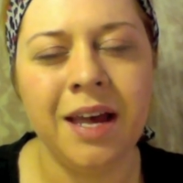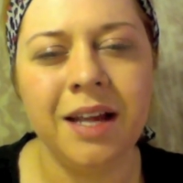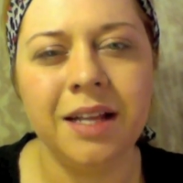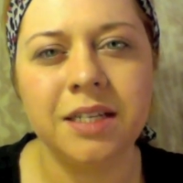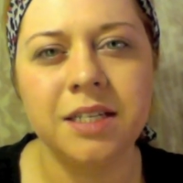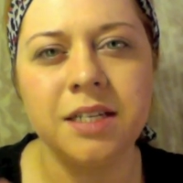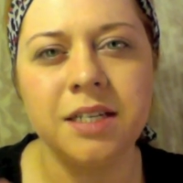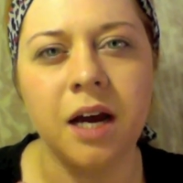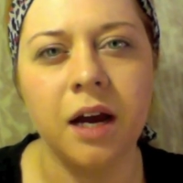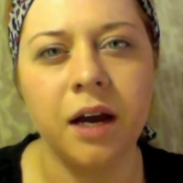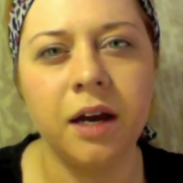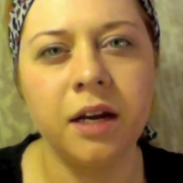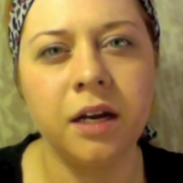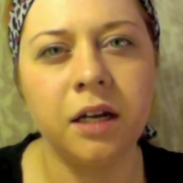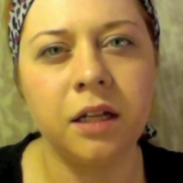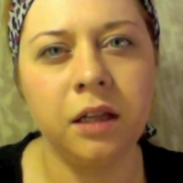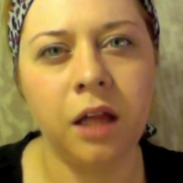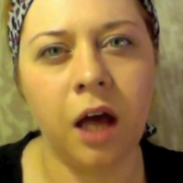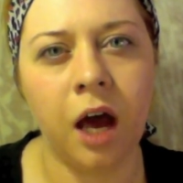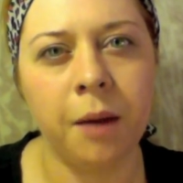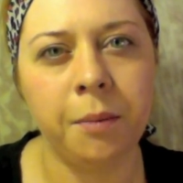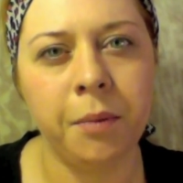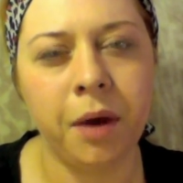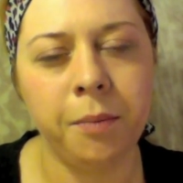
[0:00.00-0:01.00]
It's not going to
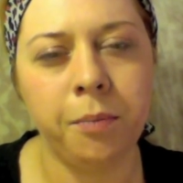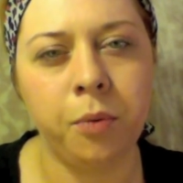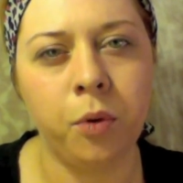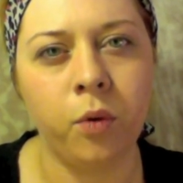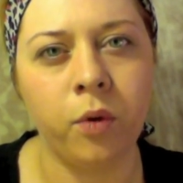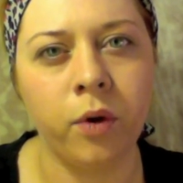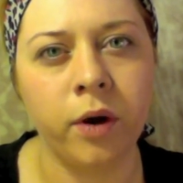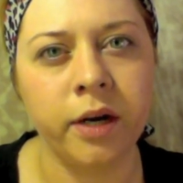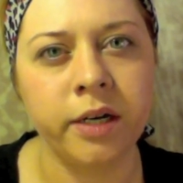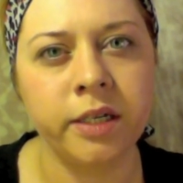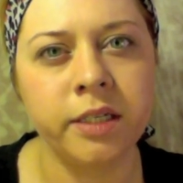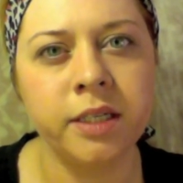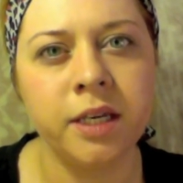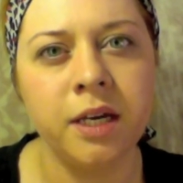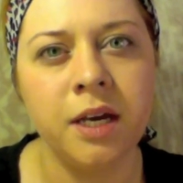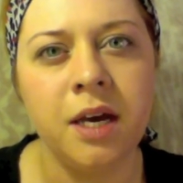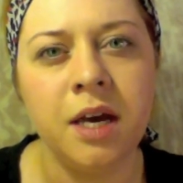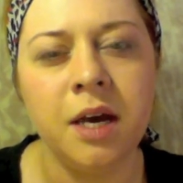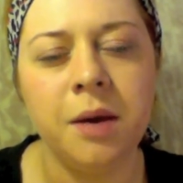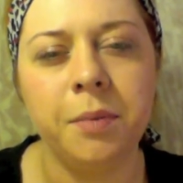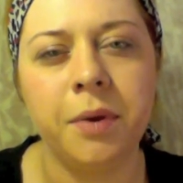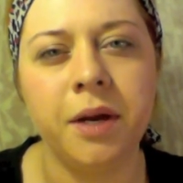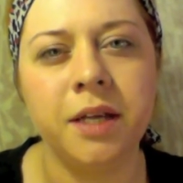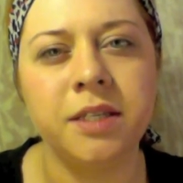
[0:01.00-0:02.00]
clog my pores,
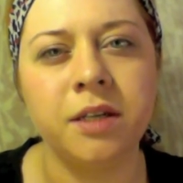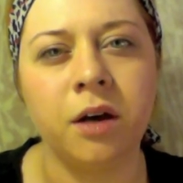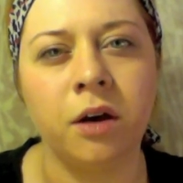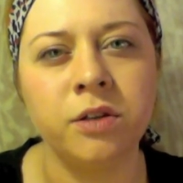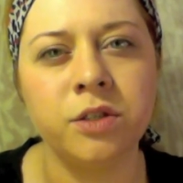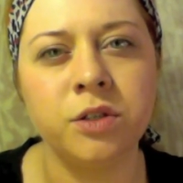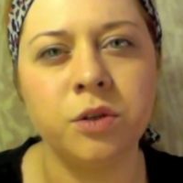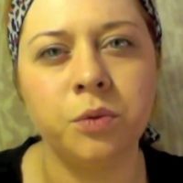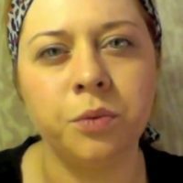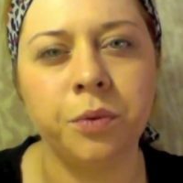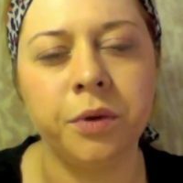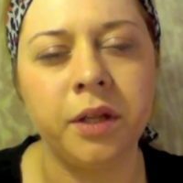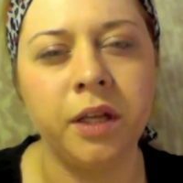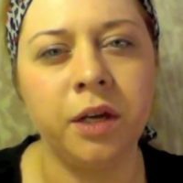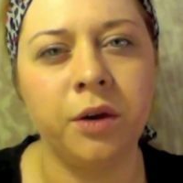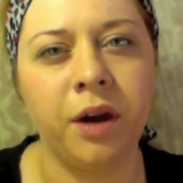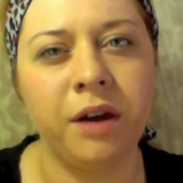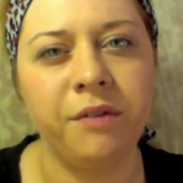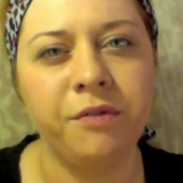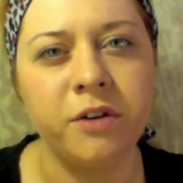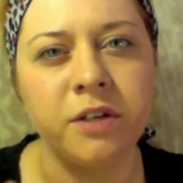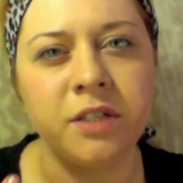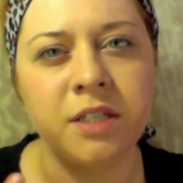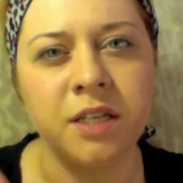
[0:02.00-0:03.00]
but it's also really
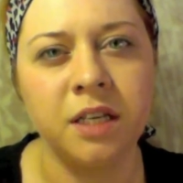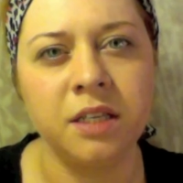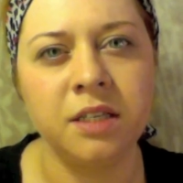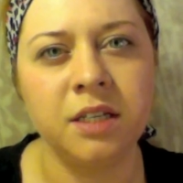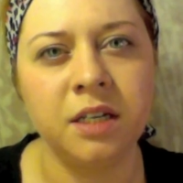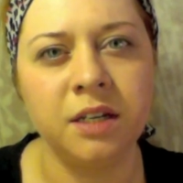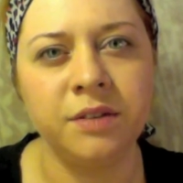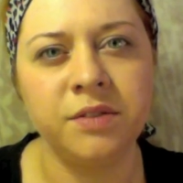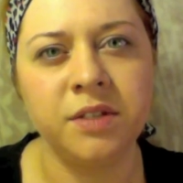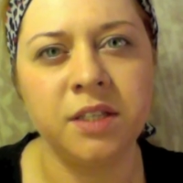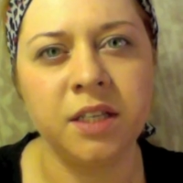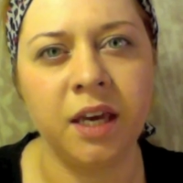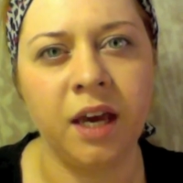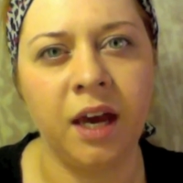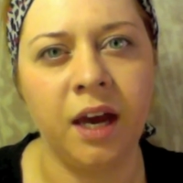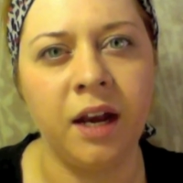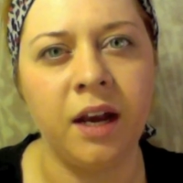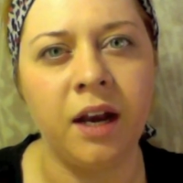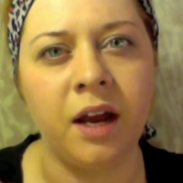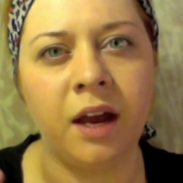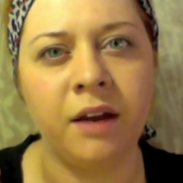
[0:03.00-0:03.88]
great for sensitive skin.